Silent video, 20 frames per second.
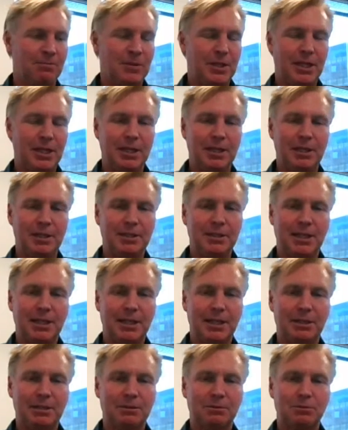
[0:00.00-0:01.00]
And
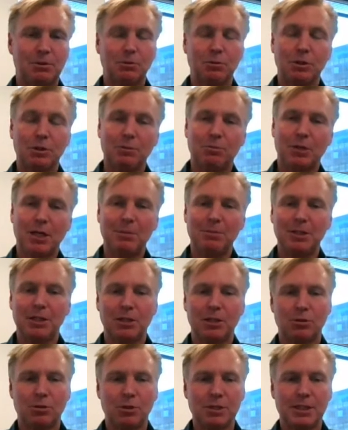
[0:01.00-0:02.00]
what really brought me to
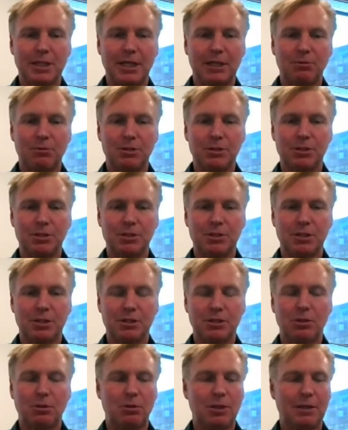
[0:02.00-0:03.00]
CoreSite was just
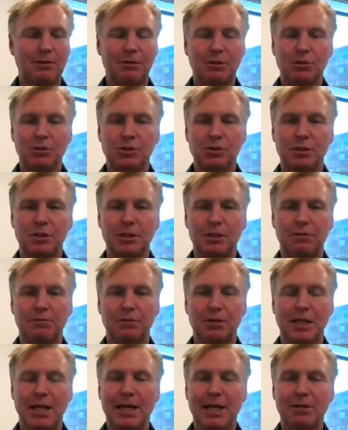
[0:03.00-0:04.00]
this whole evolution of
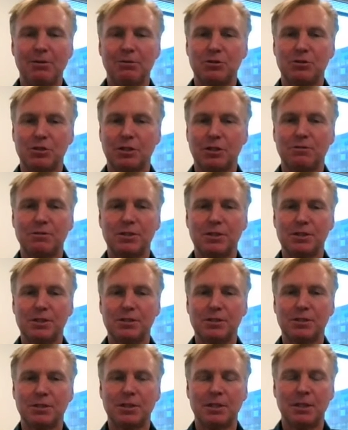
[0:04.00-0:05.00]
cloud
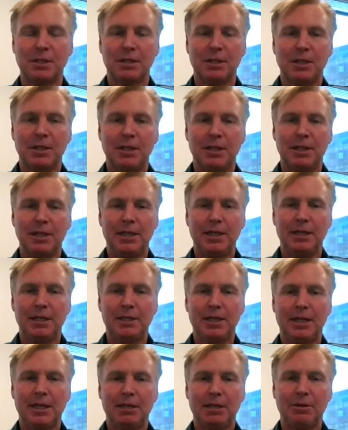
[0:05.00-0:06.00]
services and
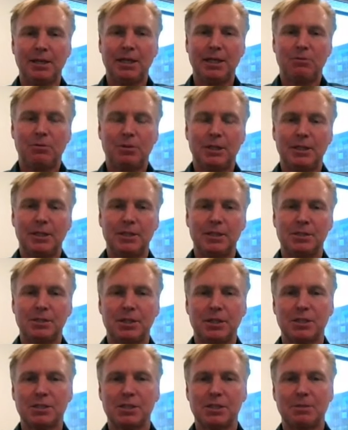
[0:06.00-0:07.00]
how that really is the
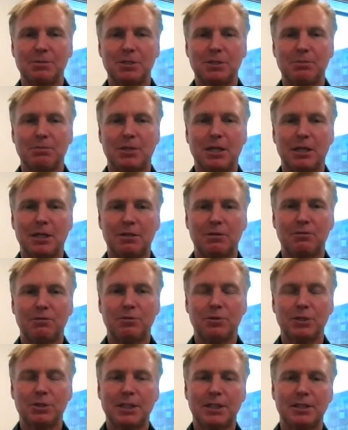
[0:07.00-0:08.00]
consumption model
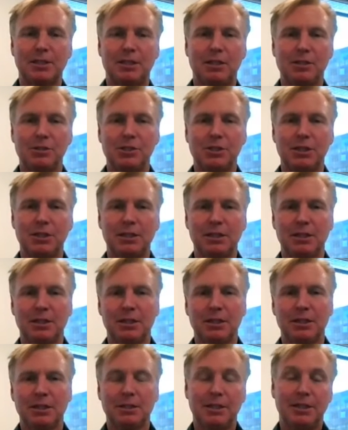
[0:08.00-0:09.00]
for technology
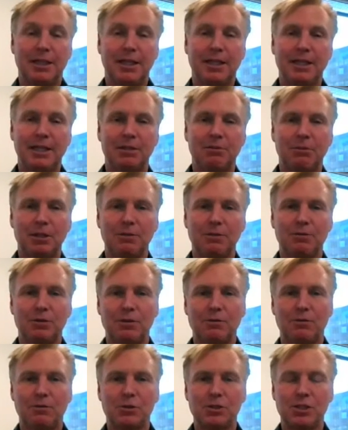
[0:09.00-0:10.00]
today and really for
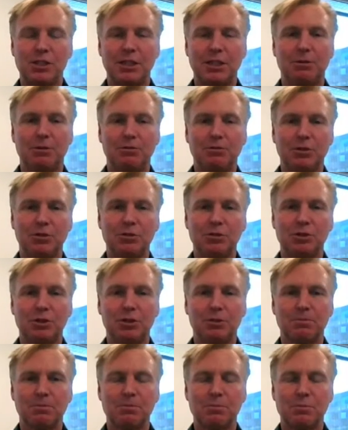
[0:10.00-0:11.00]
the foreseeable
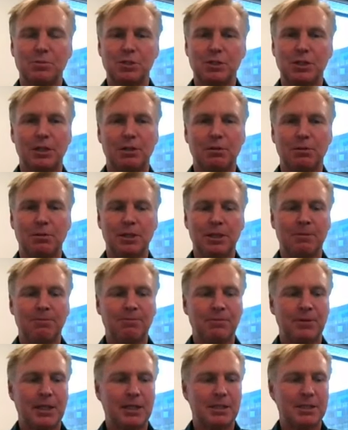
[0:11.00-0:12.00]
future. So
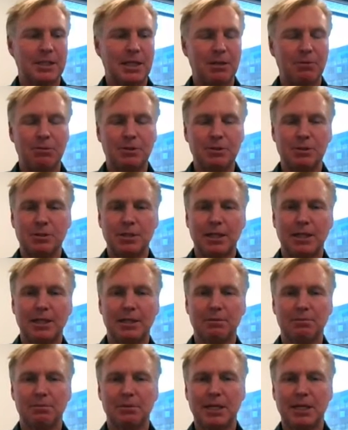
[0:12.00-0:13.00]
as I was
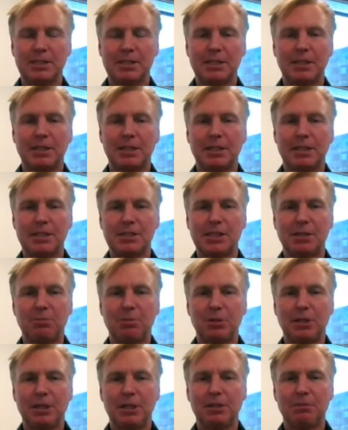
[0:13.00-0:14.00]
exiting
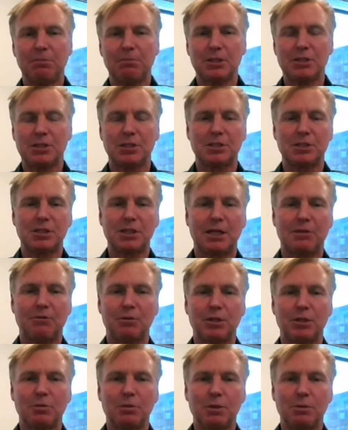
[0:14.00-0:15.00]
SAP, much of the
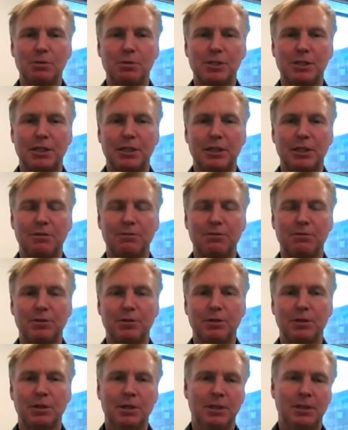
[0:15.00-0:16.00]
software that we were selling for